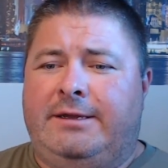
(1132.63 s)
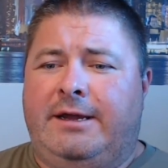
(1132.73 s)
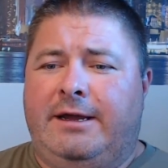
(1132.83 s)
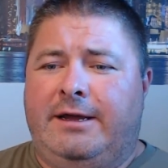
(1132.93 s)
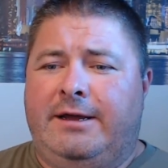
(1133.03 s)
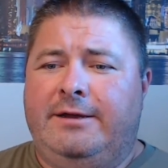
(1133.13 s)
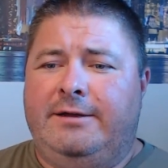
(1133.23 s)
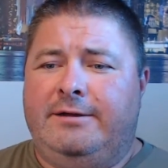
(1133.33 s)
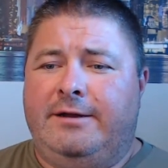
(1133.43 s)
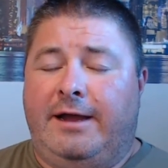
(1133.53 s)

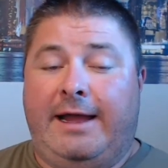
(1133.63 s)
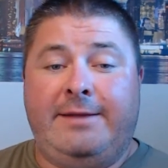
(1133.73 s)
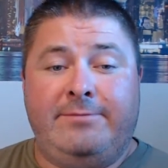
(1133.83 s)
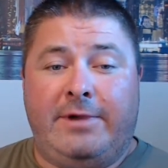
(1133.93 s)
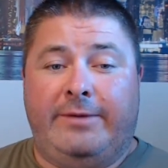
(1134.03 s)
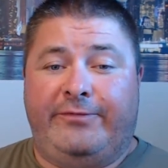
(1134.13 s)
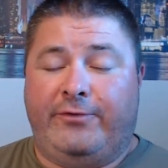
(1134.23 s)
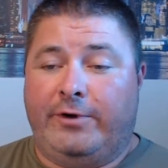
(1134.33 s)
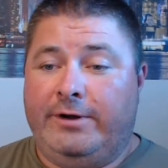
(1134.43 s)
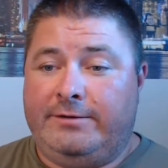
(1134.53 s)
I'm up
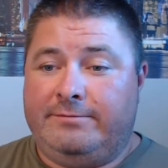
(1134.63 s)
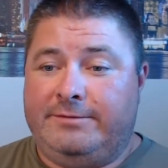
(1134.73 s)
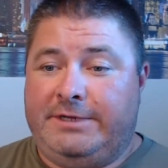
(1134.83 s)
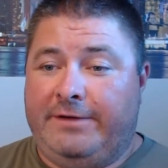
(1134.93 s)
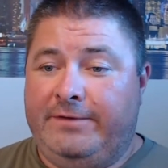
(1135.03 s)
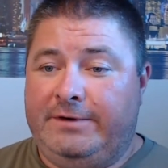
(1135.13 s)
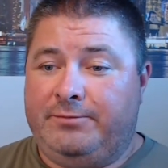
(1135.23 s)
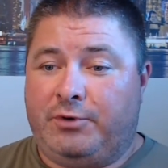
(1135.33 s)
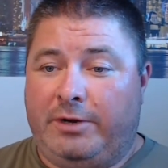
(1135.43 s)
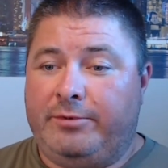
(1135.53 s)
for it. Devin
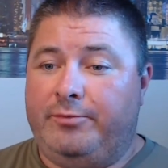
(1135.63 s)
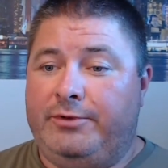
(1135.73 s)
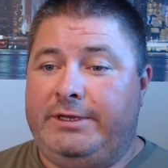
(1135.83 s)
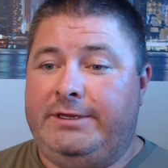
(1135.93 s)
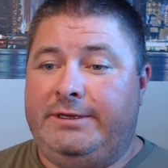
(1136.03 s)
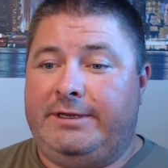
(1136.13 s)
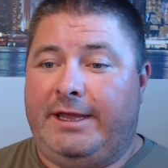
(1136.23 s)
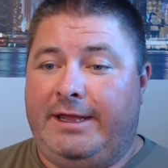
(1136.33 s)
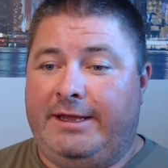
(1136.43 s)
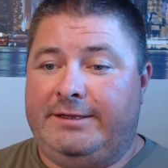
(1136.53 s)
probably
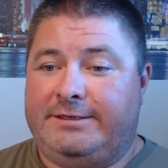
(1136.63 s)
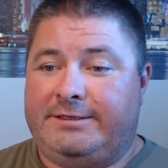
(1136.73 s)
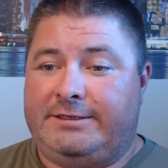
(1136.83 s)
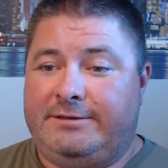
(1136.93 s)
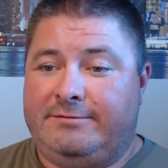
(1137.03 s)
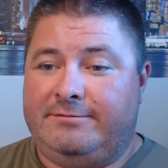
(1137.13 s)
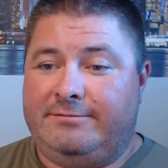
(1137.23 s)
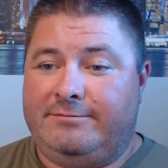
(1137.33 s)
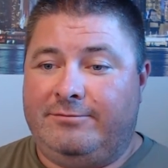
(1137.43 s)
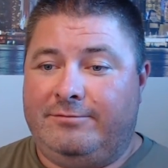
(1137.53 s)
has
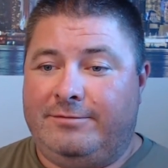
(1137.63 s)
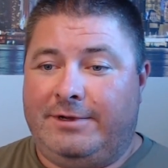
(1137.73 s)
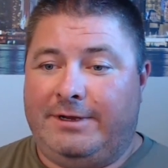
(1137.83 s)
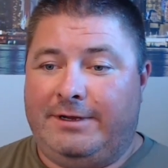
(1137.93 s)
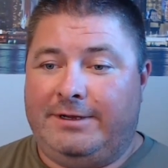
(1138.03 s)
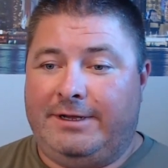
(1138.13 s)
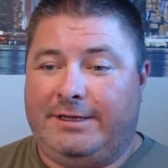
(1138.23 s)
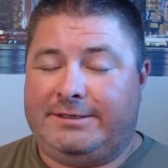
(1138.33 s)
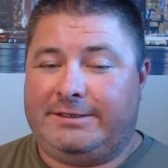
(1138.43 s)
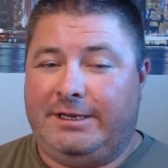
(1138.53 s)

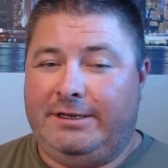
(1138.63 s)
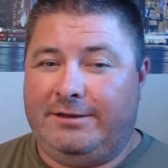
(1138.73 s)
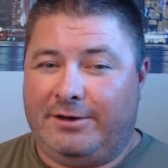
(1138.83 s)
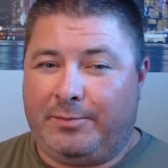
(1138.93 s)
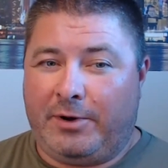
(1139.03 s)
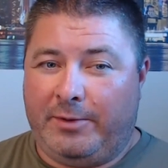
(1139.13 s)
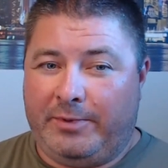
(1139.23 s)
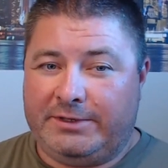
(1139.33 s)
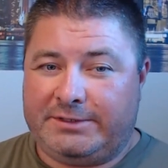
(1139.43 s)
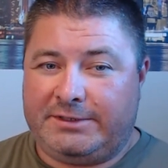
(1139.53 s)
a singular
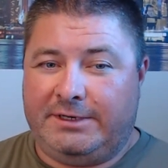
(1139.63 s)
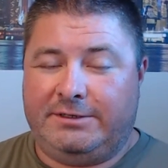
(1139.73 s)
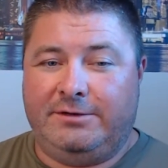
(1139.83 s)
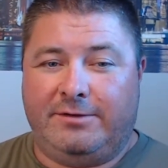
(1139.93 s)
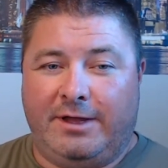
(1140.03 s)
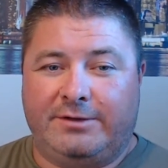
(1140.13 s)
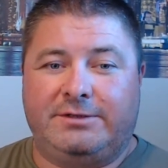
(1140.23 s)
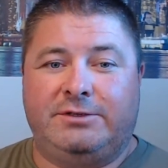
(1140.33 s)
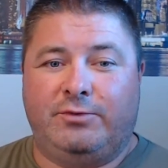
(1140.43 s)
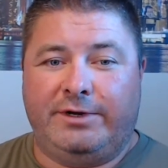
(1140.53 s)
purpose in
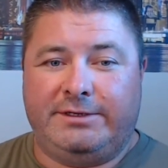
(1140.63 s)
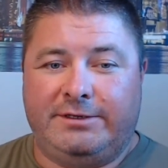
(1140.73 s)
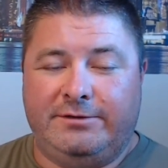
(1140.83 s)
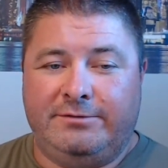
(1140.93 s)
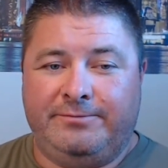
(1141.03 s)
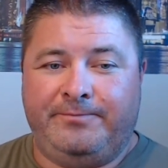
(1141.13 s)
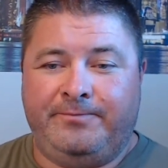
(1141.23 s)
2022,